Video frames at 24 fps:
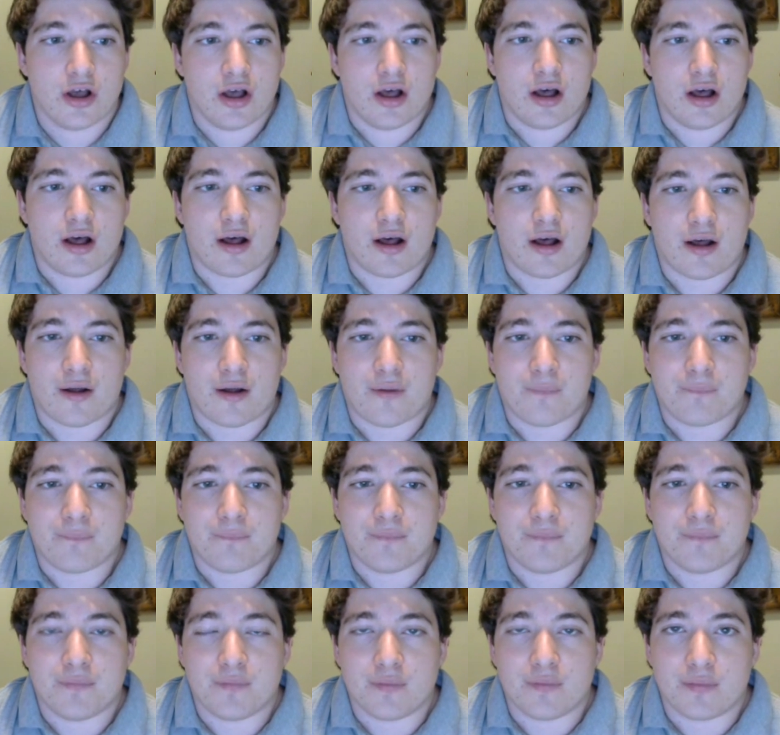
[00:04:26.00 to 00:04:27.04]

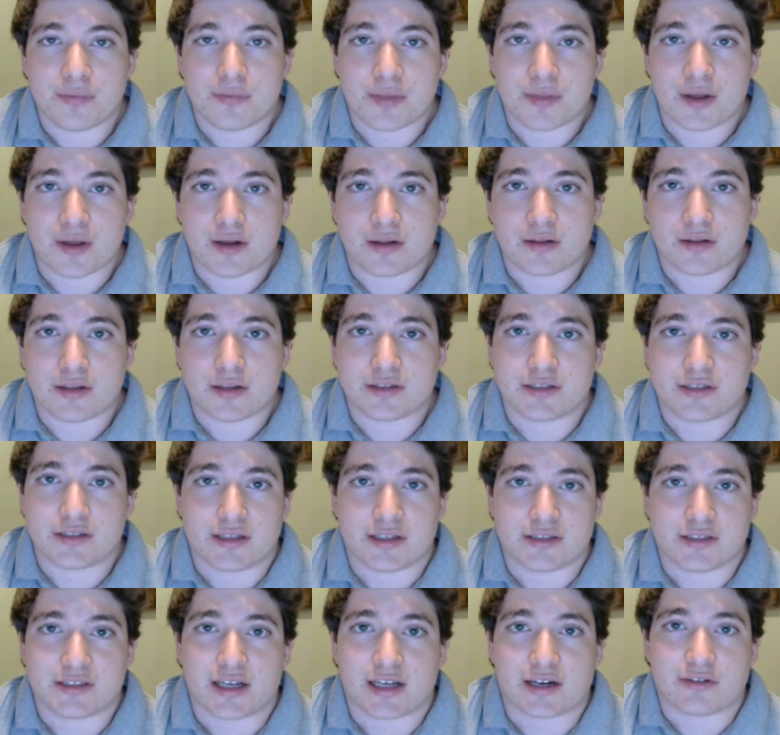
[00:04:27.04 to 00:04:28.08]
in
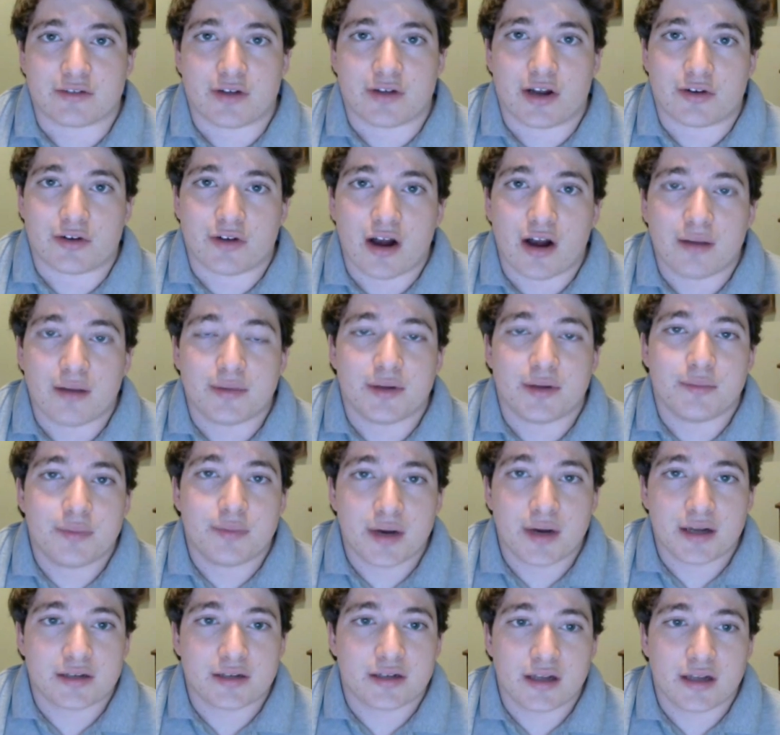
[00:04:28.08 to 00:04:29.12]
the second round robin,
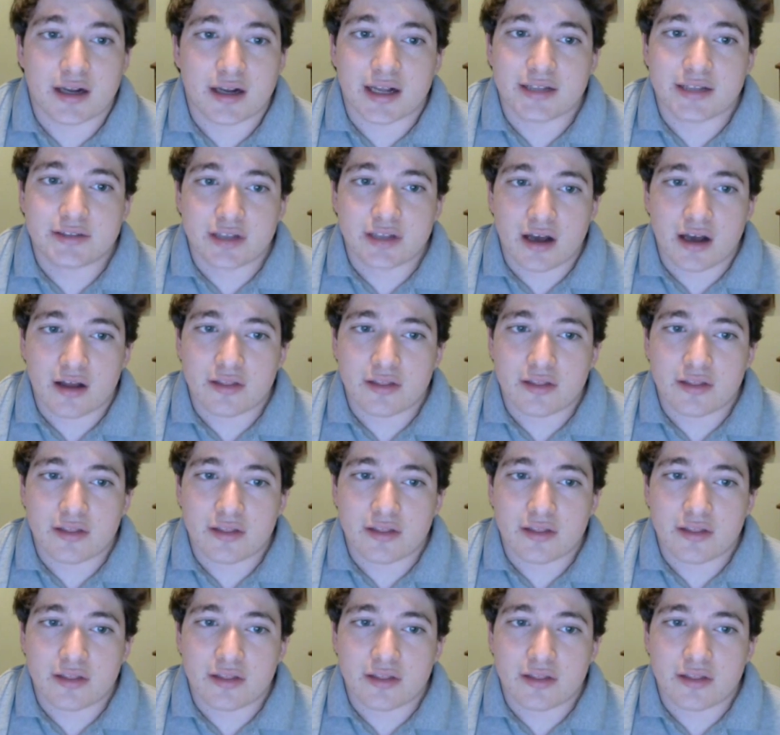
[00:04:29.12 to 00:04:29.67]
but against